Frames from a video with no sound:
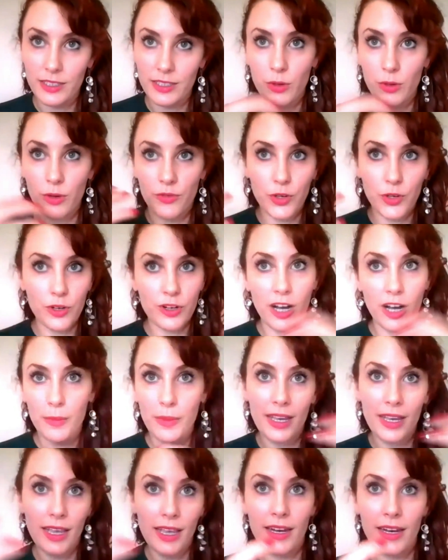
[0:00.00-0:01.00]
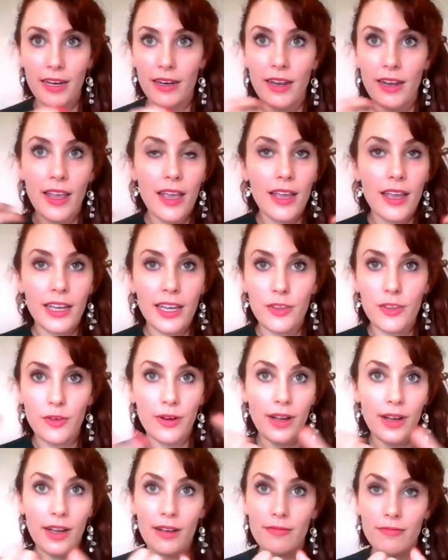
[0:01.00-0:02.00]
So if you're coming in and
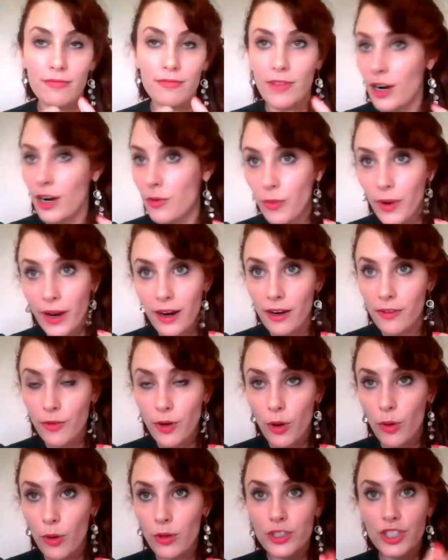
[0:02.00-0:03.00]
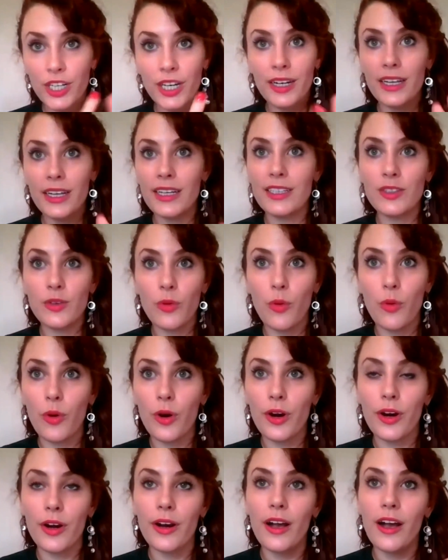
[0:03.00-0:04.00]
either not aware of what Holochain is
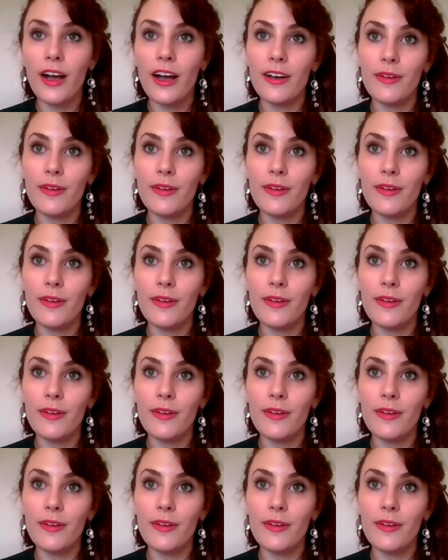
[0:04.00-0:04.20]
or